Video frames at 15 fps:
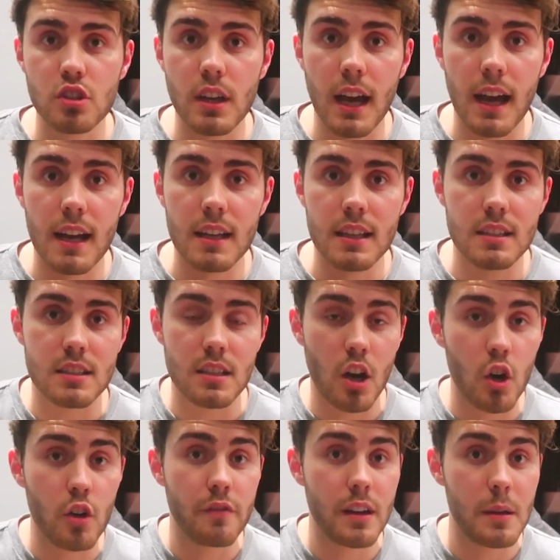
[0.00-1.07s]
you yet, is to
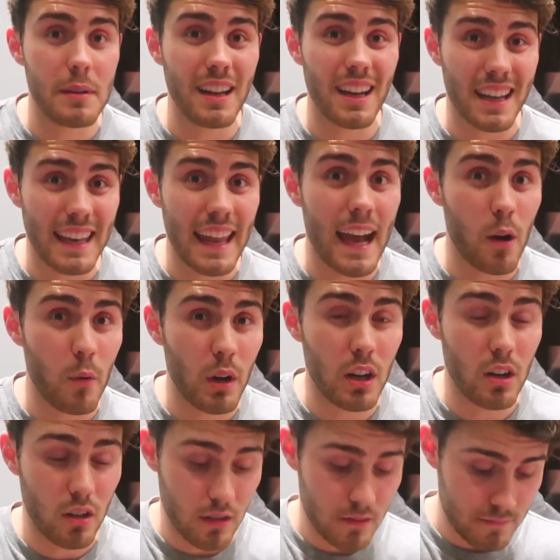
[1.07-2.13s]
hopefully be like an hour
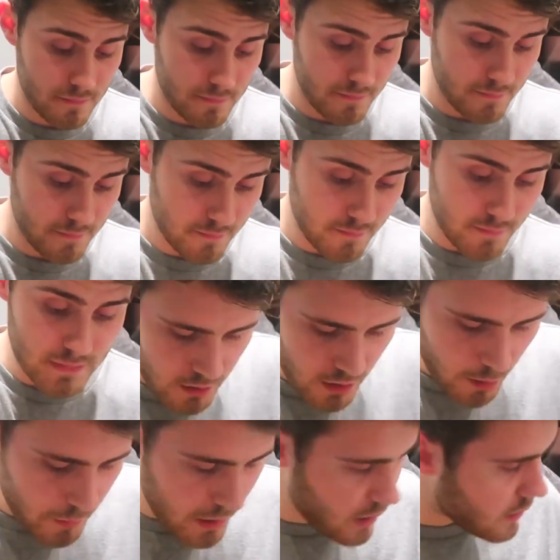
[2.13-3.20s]
long.
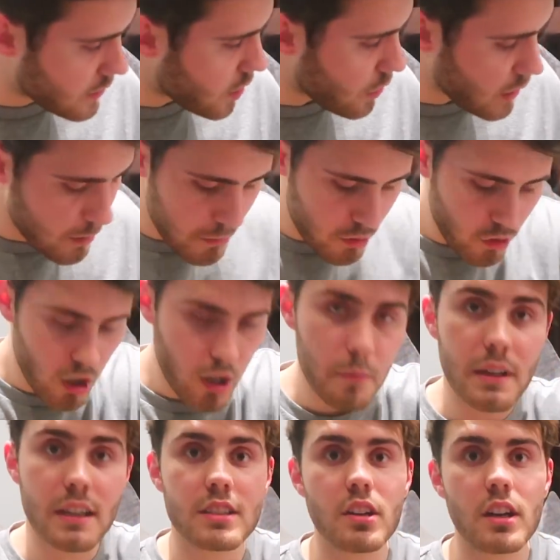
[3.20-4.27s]
I mean, don't get me wrong, I'm
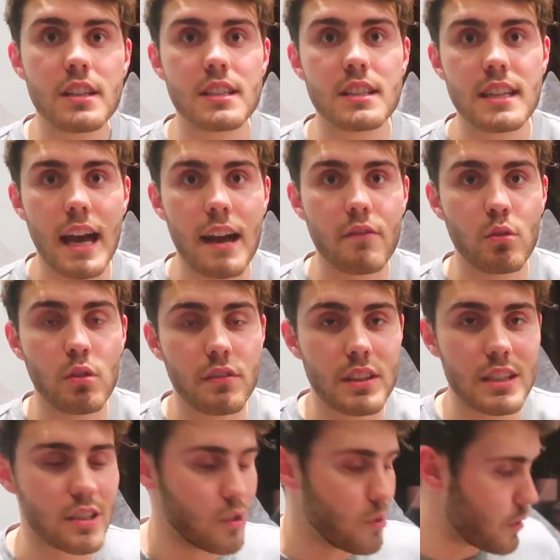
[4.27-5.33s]
excited to have all of
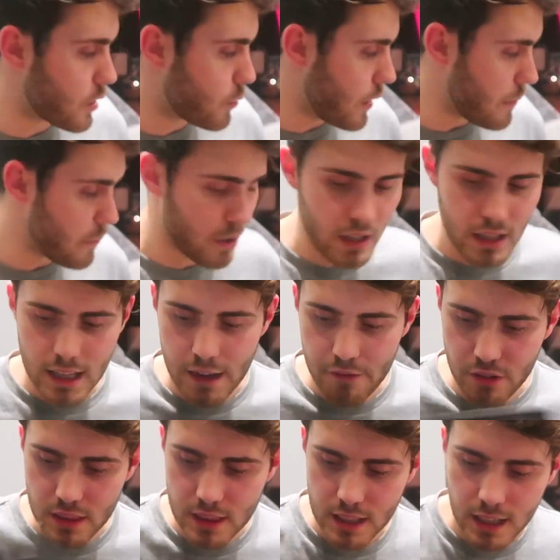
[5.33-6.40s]
this new equipment and
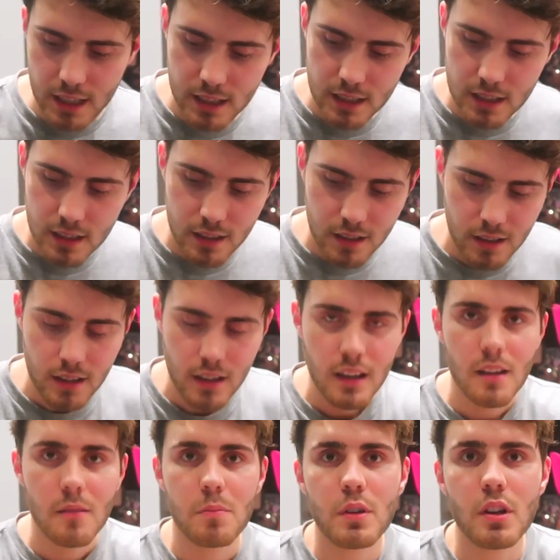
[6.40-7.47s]
everything,
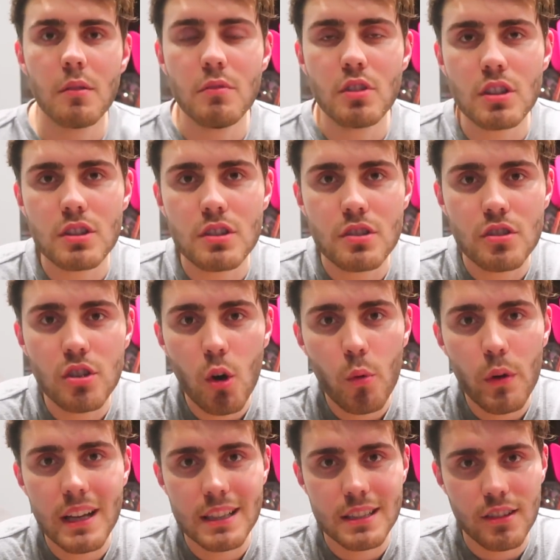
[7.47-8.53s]
but I'm just so
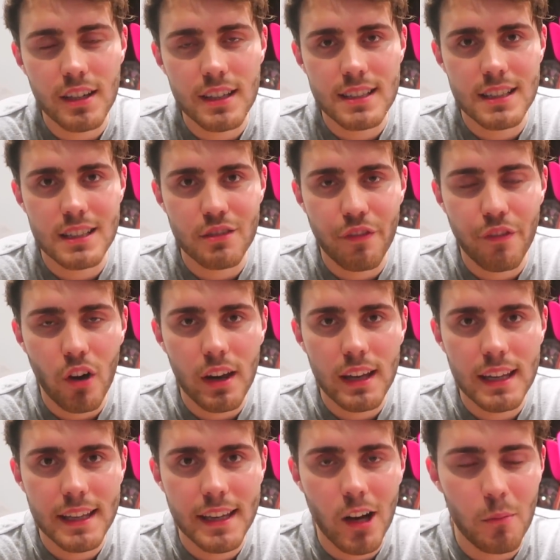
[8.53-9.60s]
excited to
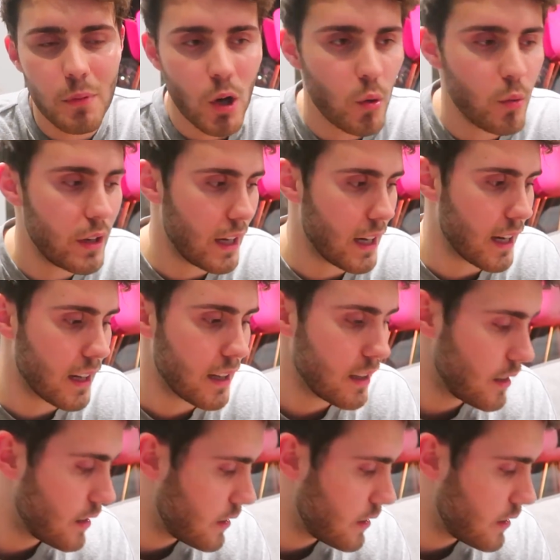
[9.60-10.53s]
finally get uploading